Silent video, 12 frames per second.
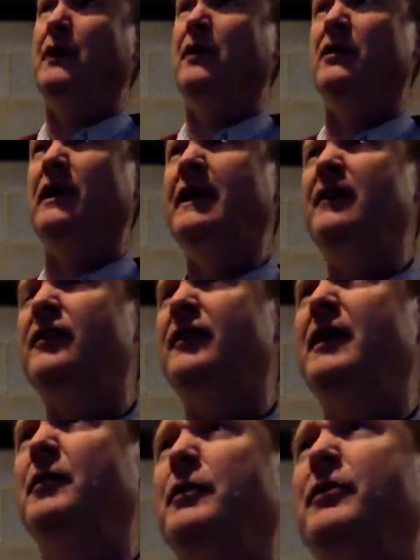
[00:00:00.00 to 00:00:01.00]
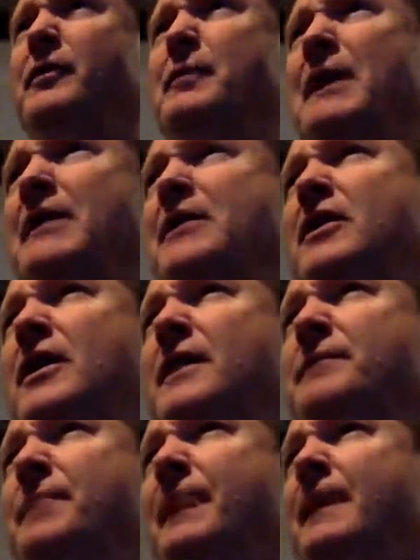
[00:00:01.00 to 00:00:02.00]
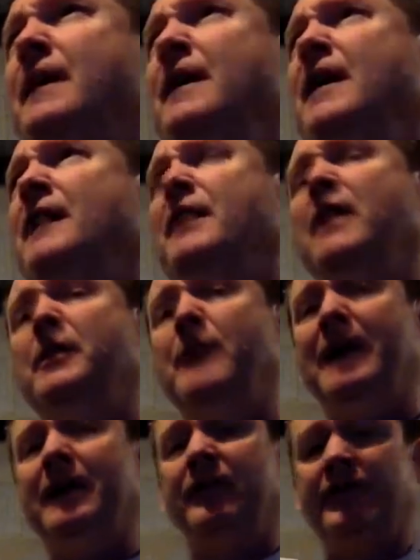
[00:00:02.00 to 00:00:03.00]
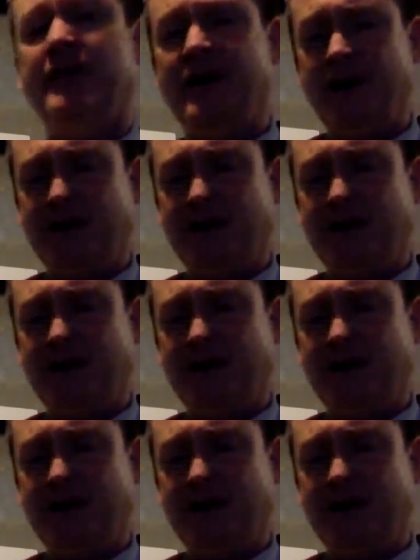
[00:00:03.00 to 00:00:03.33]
the links it was depending on. I feel like we had a slide.